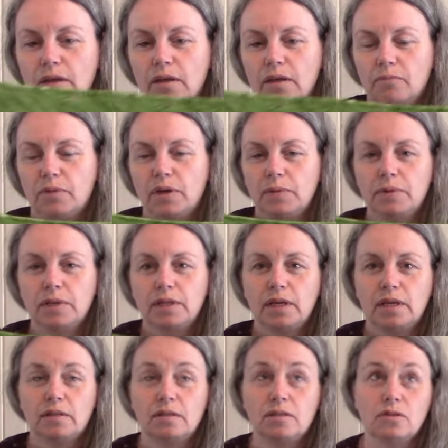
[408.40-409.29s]
Maybe
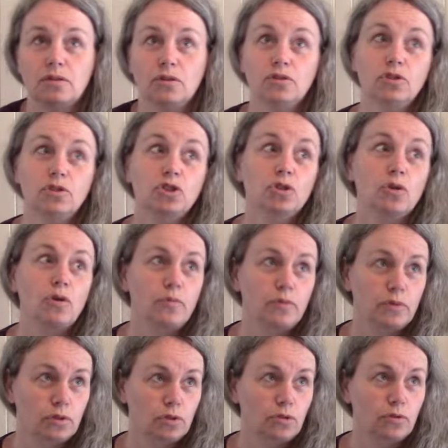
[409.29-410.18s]
that is not a
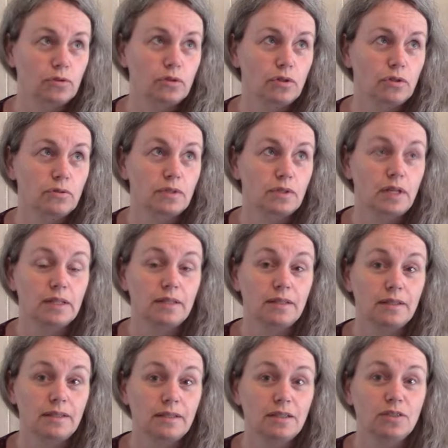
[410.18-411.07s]
German short rows, that
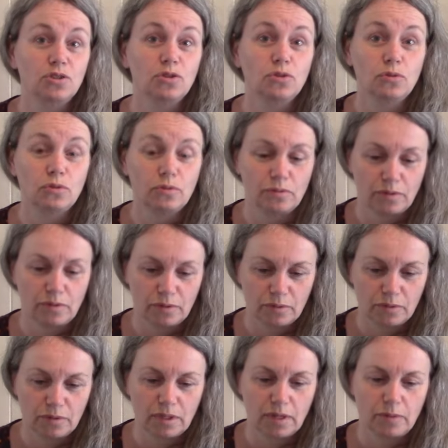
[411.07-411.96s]
is short
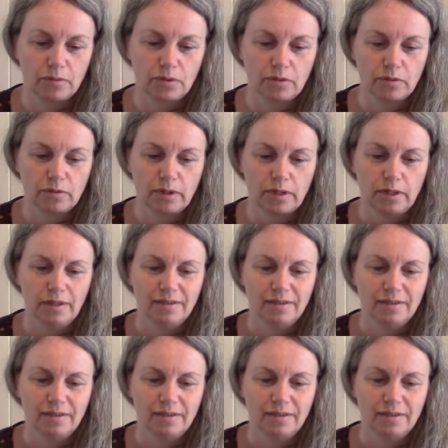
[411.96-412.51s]
rows, I'm sorry.